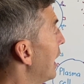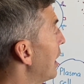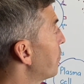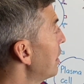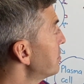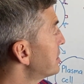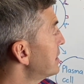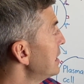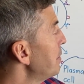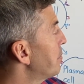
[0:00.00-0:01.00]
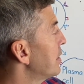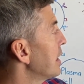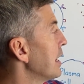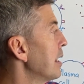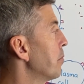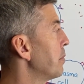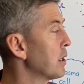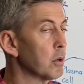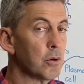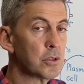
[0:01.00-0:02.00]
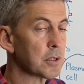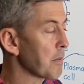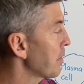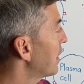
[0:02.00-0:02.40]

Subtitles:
I wrote sleep there because